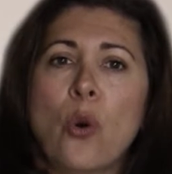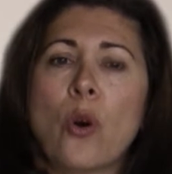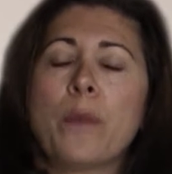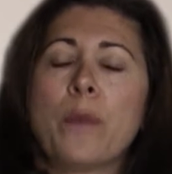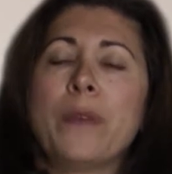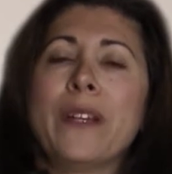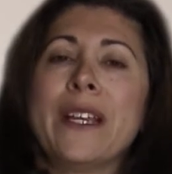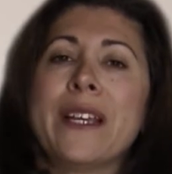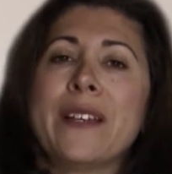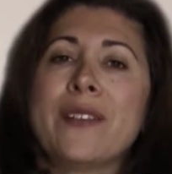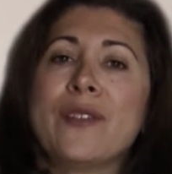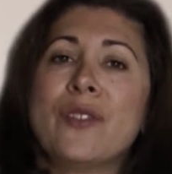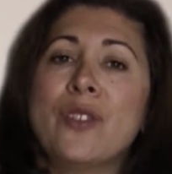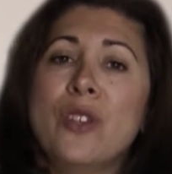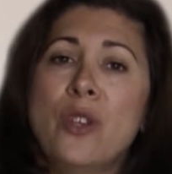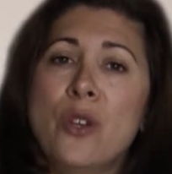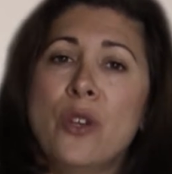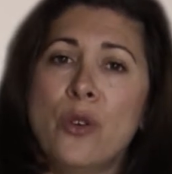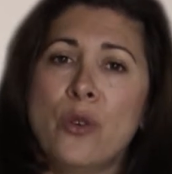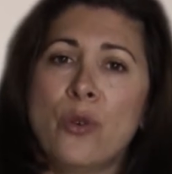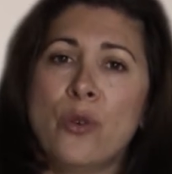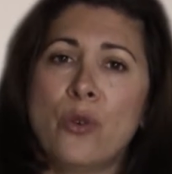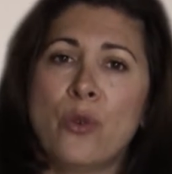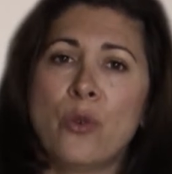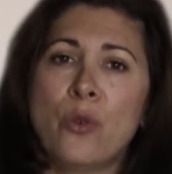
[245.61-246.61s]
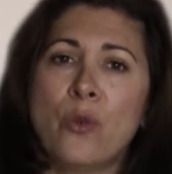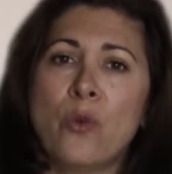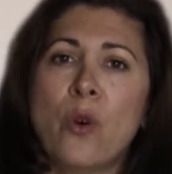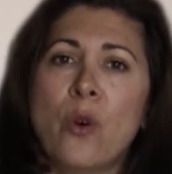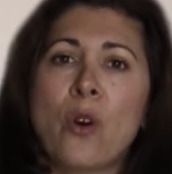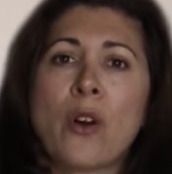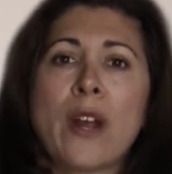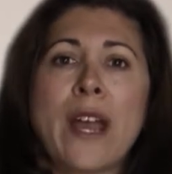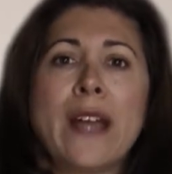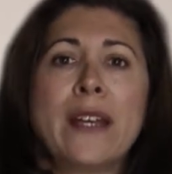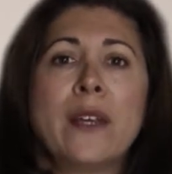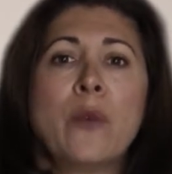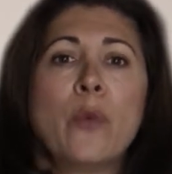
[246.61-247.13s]
or place you
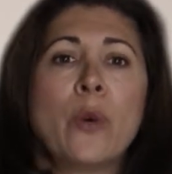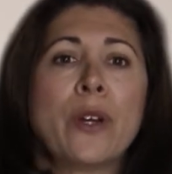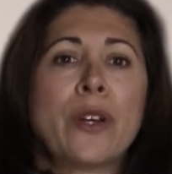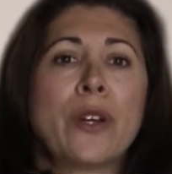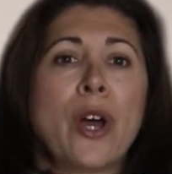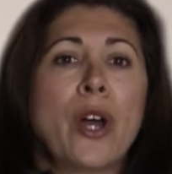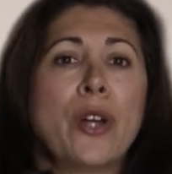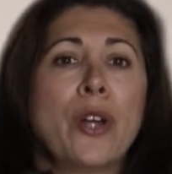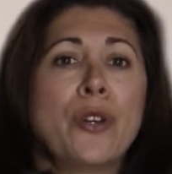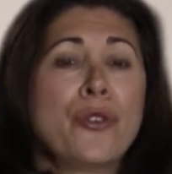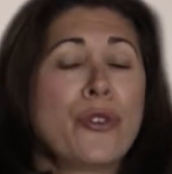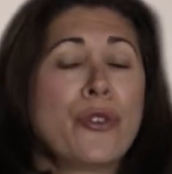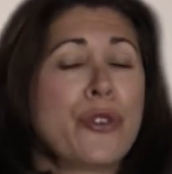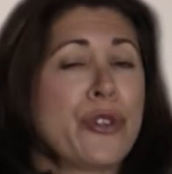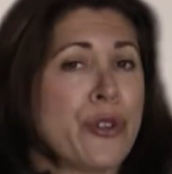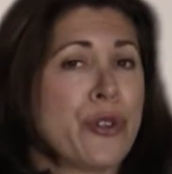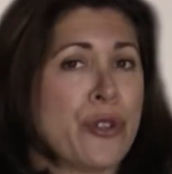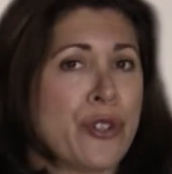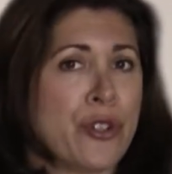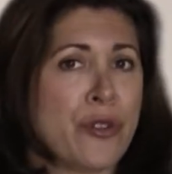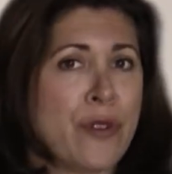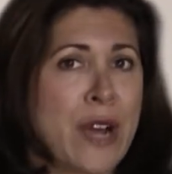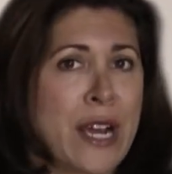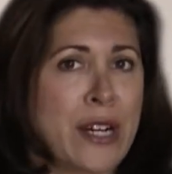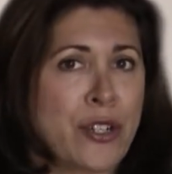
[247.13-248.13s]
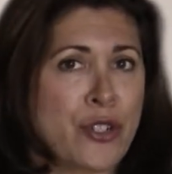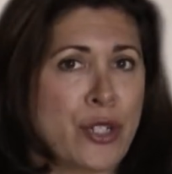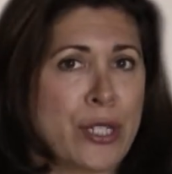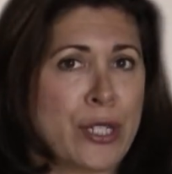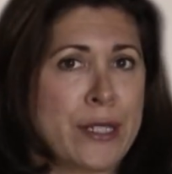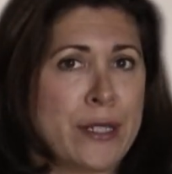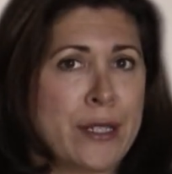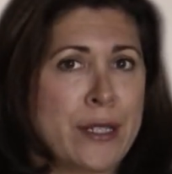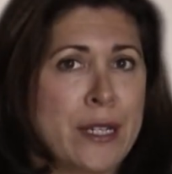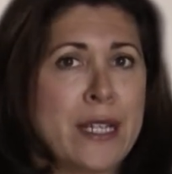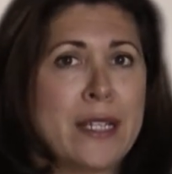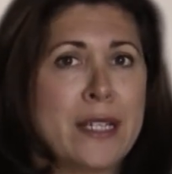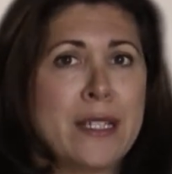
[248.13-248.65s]
or anyone under your
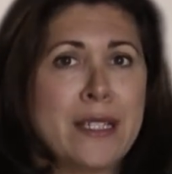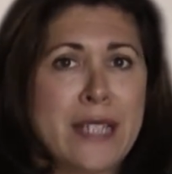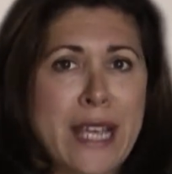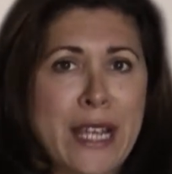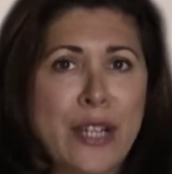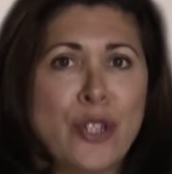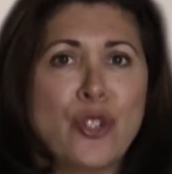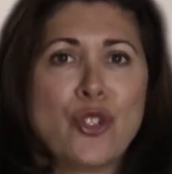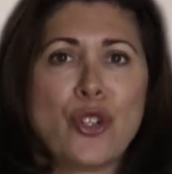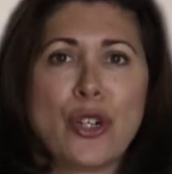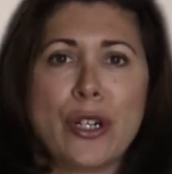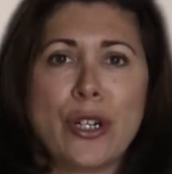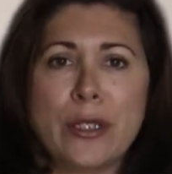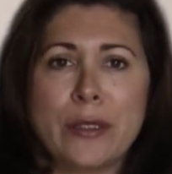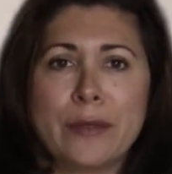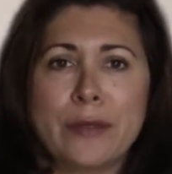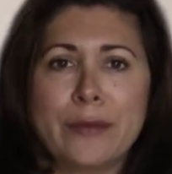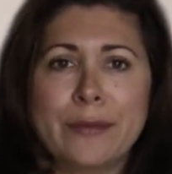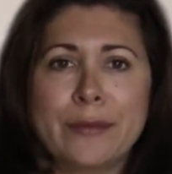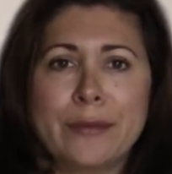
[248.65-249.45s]
direction in danger.